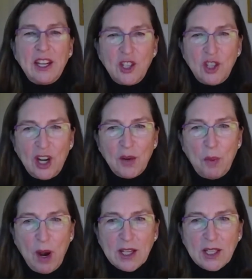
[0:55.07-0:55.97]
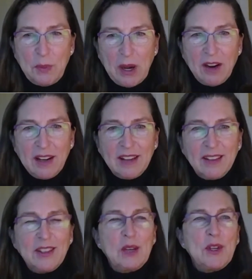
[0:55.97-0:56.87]
and shared prosperity,
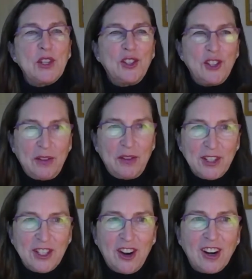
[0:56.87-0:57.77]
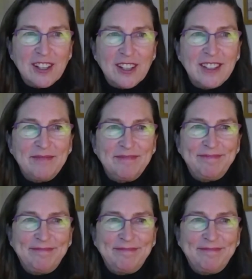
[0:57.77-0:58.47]
Commissioner Geoffrey Starks.